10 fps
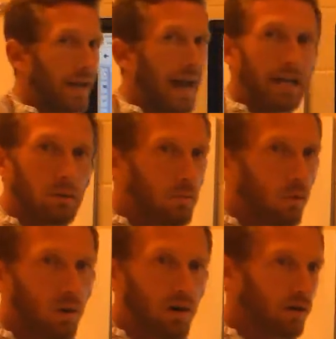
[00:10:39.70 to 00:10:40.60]
be any
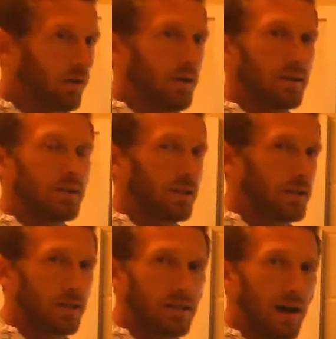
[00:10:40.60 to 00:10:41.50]
more than
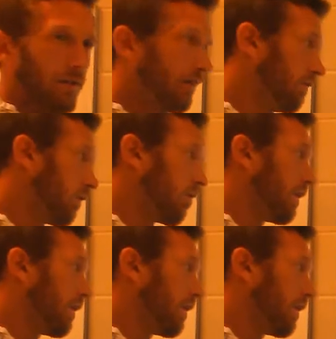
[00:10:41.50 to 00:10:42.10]
67. We